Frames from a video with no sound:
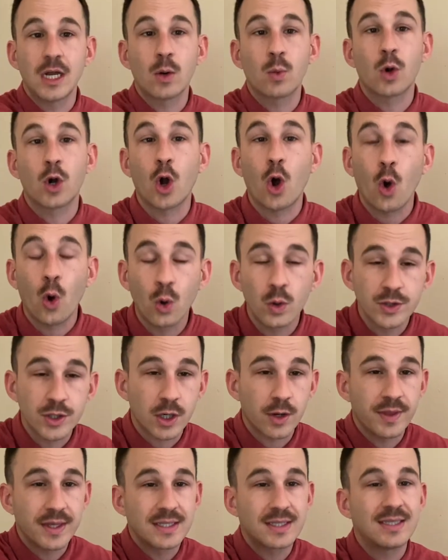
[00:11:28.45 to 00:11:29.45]
were older.
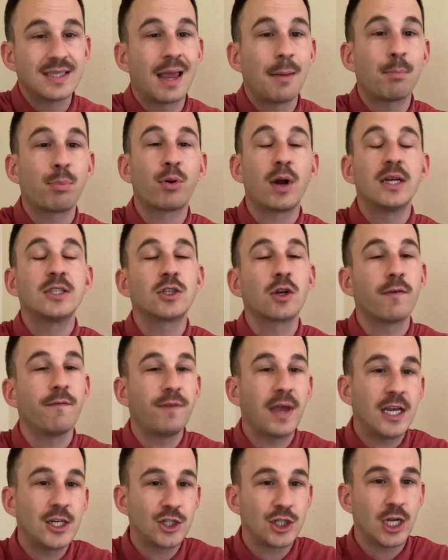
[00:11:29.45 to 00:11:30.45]
This is a
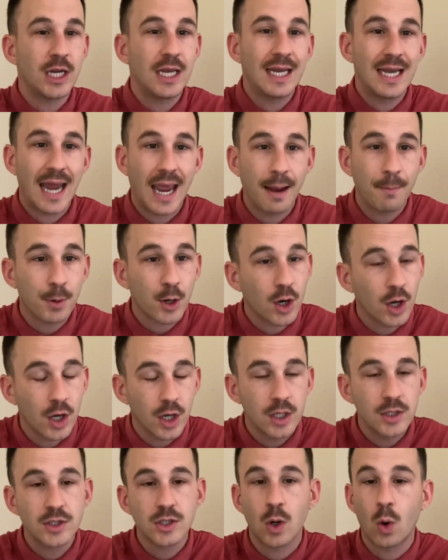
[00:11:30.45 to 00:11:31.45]
preservation
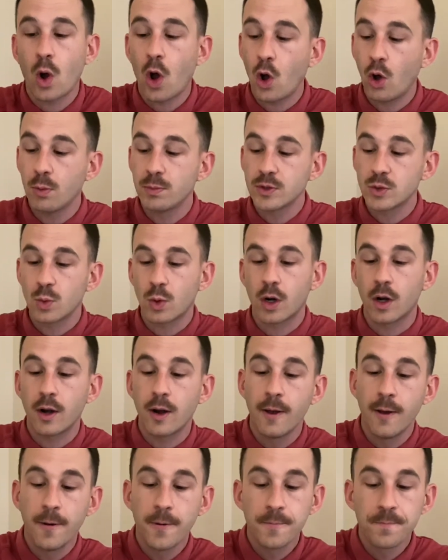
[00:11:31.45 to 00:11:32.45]
neighborhood. So homes were
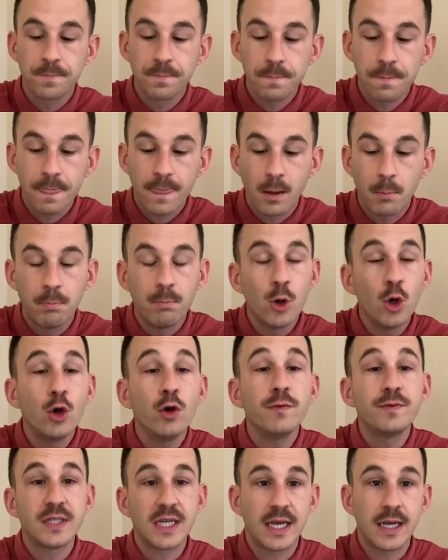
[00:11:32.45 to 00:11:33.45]

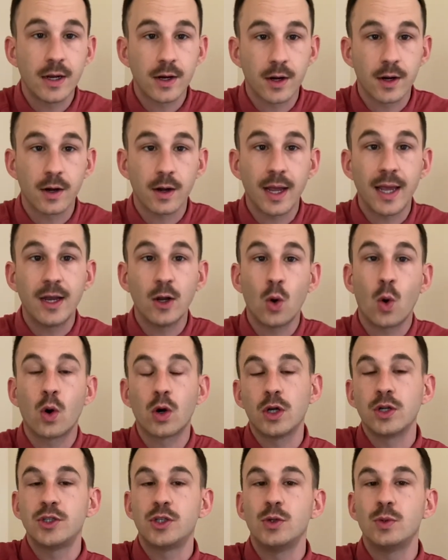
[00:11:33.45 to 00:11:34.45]
moved here in
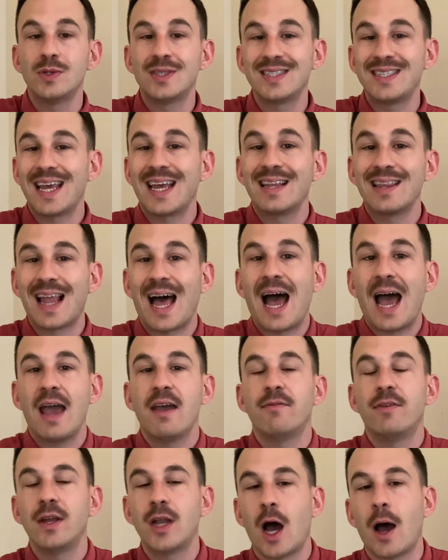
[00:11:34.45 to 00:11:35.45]
order to stay alive
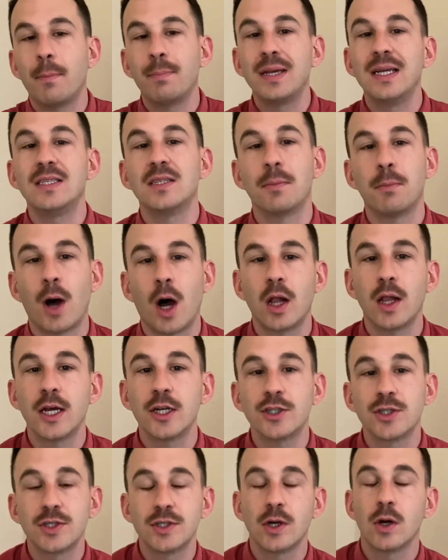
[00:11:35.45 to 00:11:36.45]
and not be
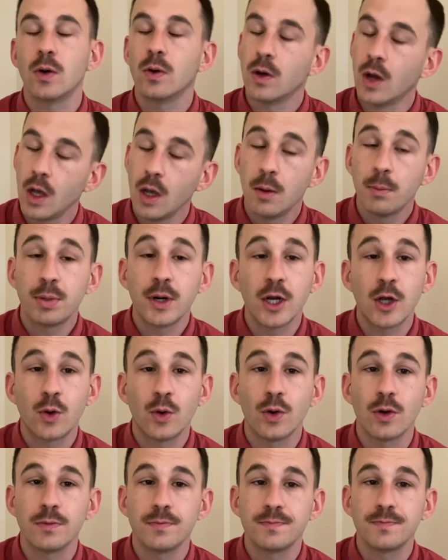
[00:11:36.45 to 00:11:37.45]
demolished. So pretty
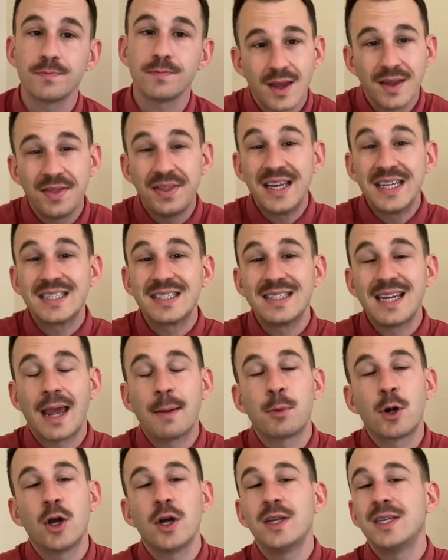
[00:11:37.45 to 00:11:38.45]
cool. This
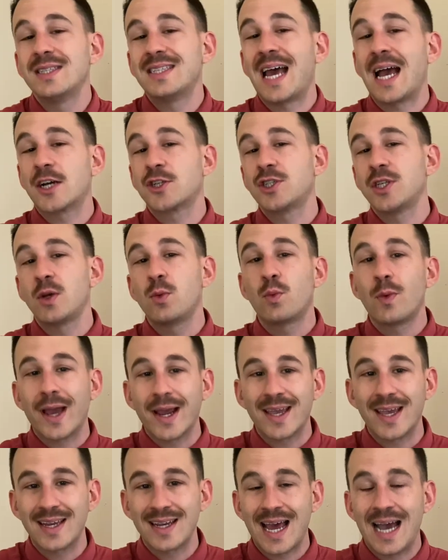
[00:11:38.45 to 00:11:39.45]
neighborhood is actually
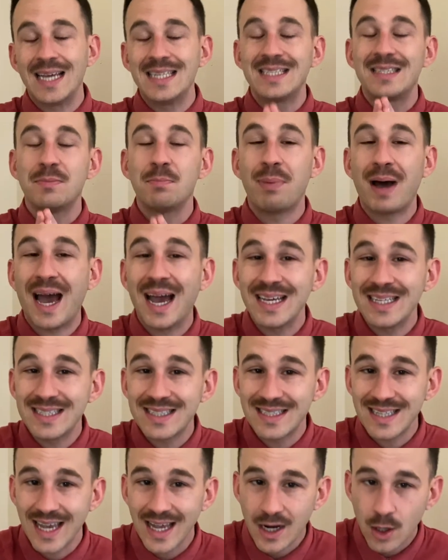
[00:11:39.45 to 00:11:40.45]
recognized by
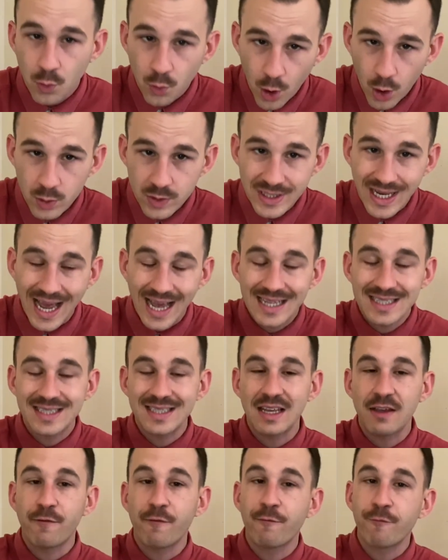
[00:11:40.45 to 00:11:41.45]
Santa Rosa as
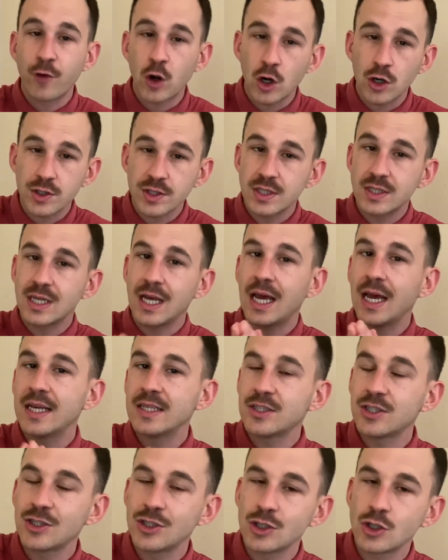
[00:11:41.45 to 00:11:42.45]
the first
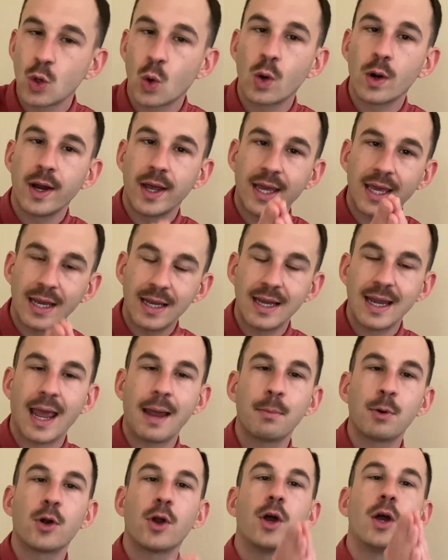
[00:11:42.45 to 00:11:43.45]
historic
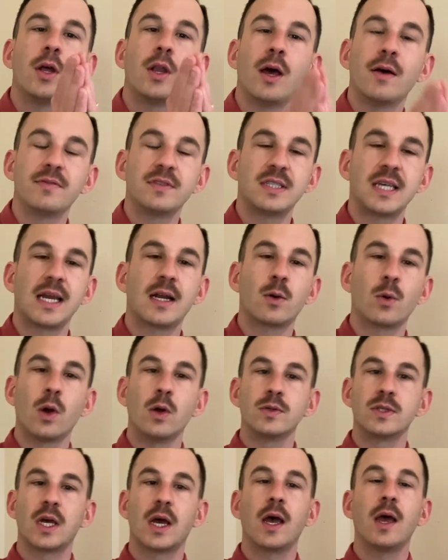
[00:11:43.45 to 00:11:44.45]
neighborhood of Santa
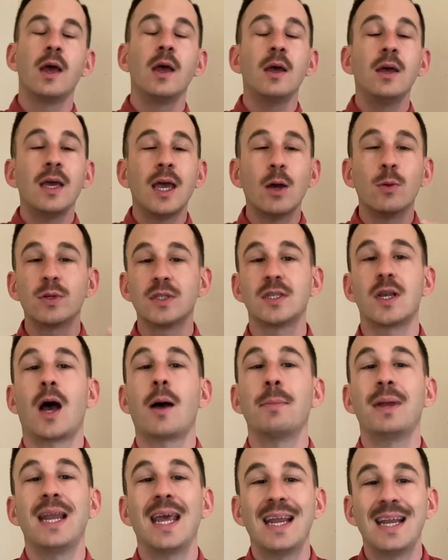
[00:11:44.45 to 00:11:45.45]
Rosa. It was
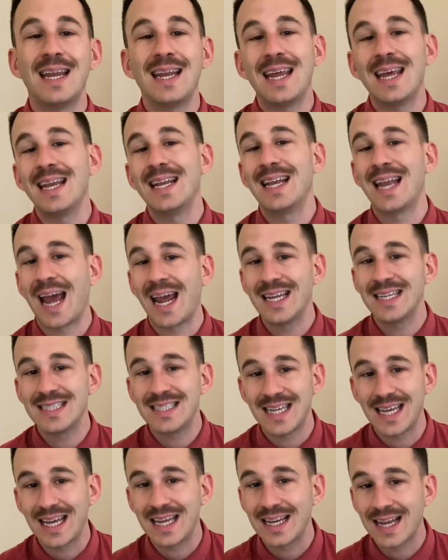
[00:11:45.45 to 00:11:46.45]
nominated in
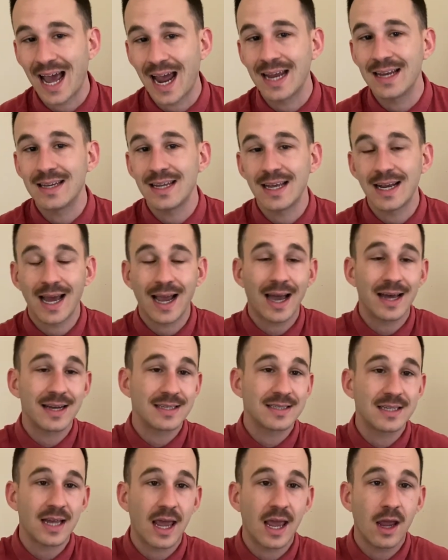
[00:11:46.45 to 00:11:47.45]
1990. And I gotta
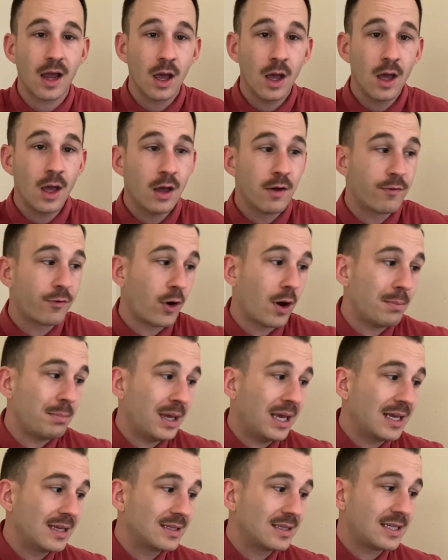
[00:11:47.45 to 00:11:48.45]
say, for it
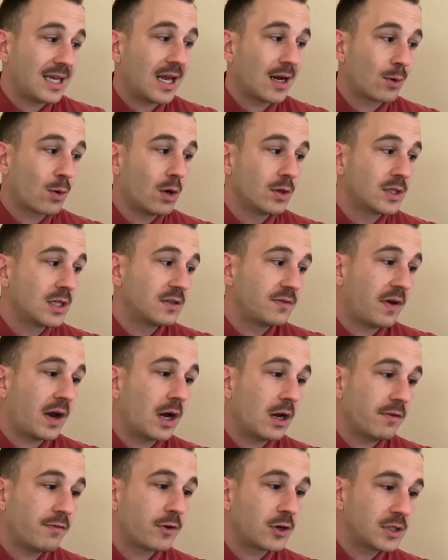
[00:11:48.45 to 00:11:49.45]
being Santa Rosa's
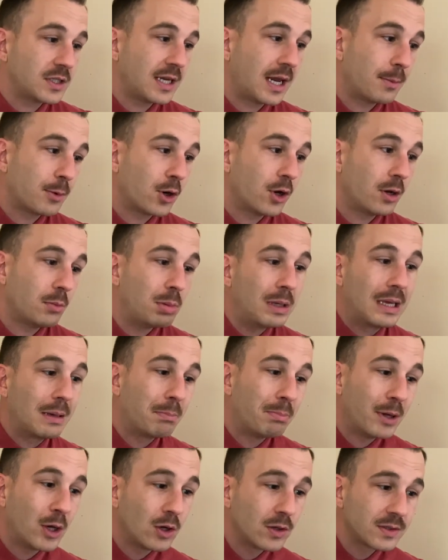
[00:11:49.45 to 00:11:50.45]
very first neighborhood being
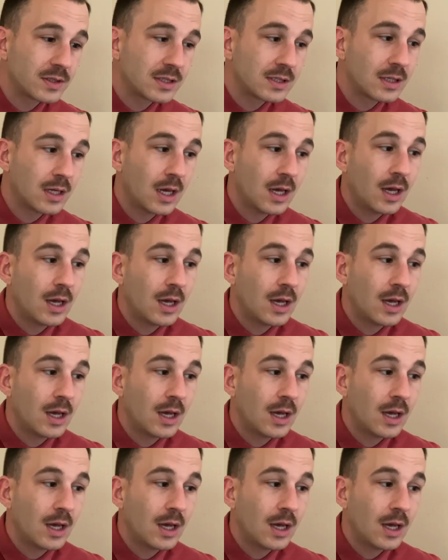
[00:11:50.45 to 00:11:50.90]
built,